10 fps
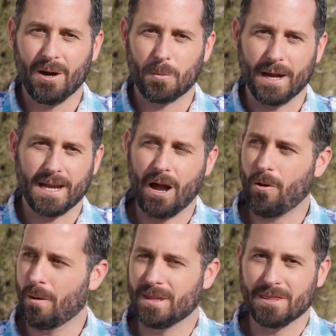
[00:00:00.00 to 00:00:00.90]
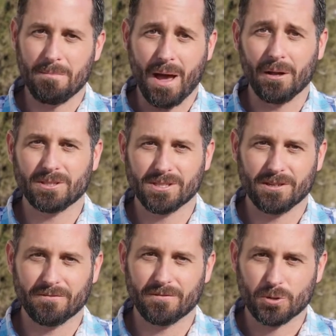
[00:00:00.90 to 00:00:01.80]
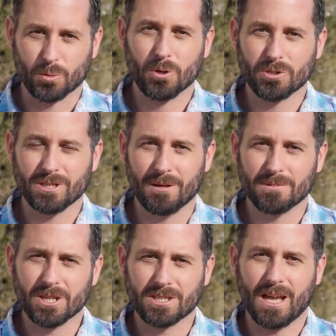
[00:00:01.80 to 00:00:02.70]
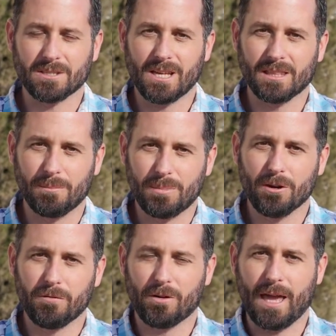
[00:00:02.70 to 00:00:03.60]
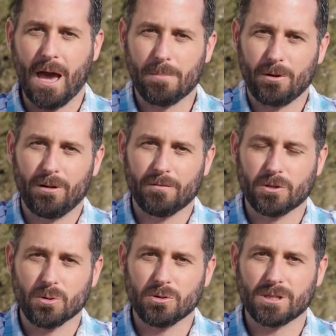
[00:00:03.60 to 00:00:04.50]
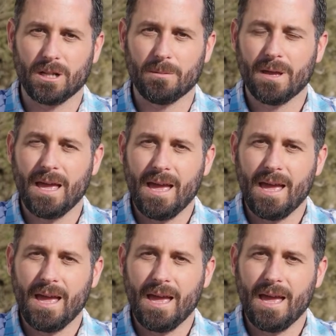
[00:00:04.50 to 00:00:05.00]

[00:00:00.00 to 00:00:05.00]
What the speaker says: Right now I'm in the mountains of Jerusalem, just outside the beautiful capital of Jerusalem.